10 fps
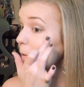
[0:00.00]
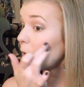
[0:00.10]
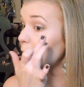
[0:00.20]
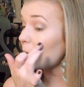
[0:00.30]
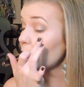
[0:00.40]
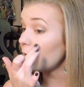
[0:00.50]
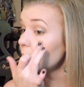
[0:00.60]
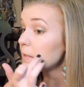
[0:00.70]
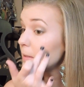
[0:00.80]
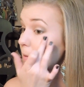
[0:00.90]
of my
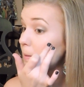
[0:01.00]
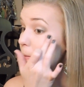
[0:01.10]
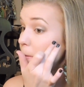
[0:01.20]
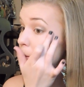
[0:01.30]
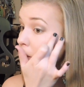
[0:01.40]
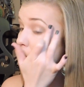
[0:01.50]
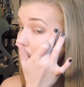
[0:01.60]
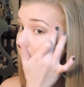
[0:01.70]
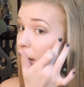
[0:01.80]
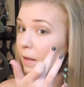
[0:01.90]
face,
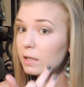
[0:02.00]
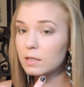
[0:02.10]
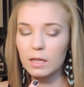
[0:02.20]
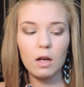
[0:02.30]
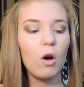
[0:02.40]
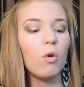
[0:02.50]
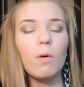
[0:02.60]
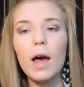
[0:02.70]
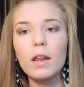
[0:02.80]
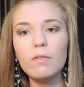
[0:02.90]
And this, I
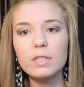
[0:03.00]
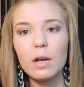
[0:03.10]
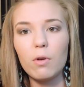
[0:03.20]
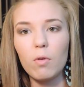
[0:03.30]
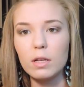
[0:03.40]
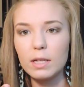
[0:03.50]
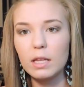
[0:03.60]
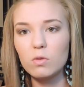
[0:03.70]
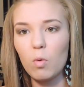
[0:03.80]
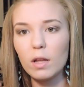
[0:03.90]
didn't even say what it was.
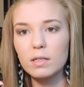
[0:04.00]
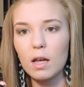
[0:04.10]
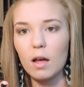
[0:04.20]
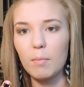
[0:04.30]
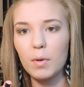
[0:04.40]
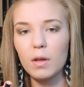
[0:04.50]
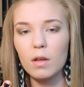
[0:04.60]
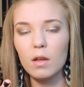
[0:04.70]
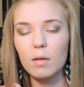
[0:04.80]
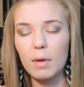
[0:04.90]
It's What's Up,
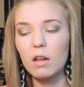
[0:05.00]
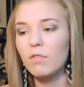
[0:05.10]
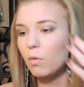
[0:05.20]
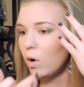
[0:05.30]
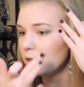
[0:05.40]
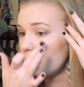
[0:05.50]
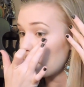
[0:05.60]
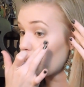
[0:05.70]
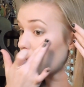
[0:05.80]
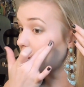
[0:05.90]
Benefit What's
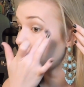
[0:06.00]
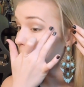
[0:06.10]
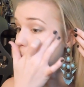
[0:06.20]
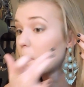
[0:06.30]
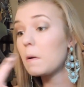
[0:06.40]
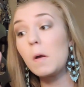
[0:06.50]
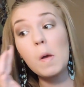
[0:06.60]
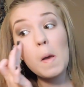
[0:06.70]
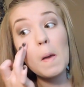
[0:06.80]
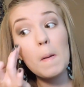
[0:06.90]
Up highlighter,
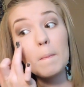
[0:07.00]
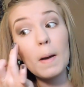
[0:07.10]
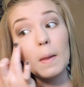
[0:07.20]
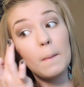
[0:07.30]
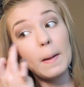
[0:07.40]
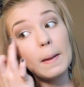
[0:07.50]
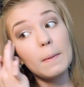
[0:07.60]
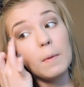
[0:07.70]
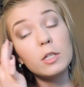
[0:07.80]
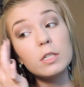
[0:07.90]
by the way,
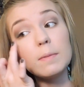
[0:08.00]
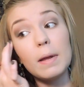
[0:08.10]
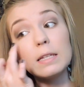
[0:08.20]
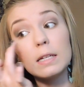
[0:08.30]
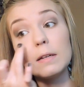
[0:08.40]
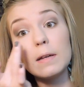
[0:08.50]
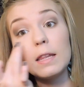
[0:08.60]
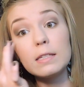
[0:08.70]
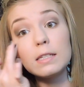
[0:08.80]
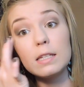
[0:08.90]
which is amazing. And
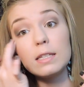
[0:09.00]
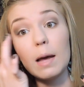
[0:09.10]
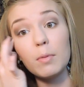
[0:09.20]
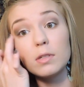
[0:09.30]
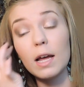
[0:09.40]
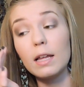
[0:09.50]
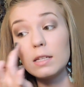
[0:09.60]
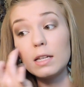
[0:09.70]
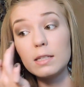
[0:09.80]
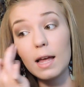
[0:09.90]
this is a sample size,
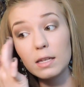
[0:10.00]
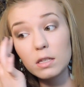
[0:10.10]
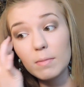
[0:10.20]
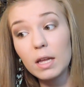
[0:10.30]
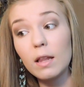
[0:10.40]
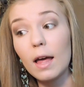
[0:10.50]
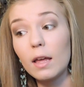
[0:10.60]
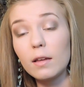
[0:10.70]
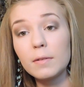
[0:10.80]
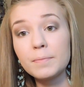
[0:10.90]
and it's lasted me
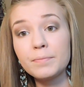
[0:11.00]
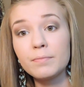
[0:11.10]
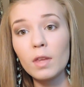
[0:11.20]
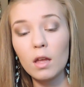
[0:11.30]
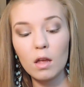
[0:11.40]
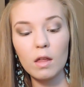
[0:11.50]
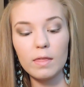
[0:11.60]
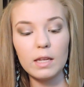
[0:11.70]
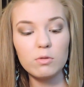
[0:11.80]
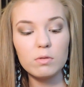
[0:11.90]
like,
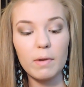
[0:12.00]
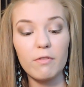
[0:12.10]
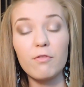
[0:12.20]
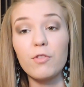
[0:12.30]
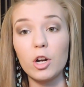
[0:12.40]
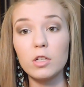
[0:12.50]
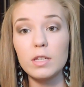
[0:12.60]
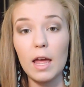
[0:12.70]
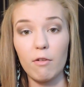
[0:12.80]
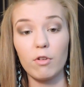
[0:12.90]
this was my first
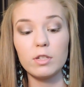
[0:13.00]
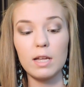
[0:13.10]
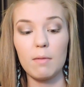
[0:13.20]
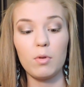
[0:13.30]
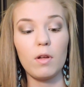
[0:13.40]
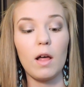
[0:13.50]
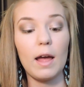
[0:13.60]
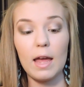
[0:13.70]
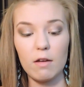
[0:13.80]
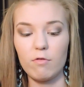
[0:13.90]
ever sample
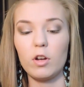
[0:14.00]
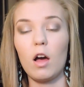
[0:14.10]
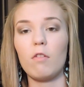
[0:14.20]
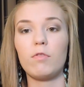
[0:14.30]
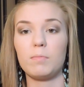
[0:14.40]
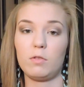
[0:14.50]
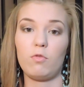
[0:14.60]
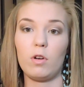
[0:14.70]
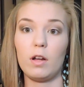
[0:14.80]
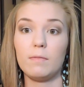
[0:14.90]
I ever got from
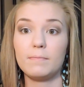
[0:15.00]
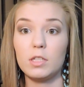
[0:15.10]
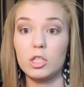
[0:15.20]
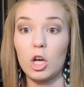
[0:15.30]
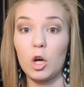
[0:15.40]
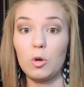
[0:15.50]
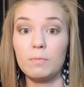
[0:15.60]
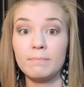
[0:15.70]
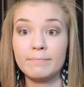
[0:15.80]
Sephora. So,